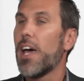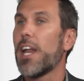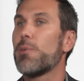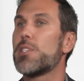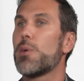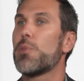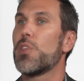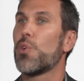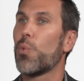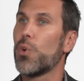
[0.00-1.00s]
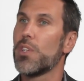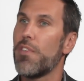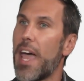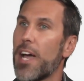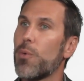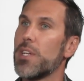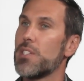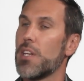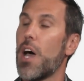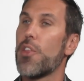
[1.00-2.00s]
And I would say within the world of
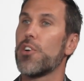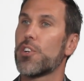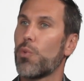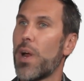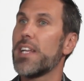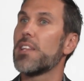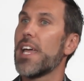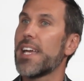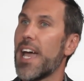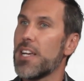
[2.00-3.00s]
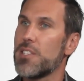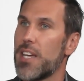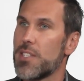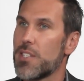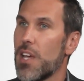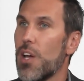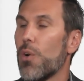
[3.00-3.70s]
equities and other credit-like assets,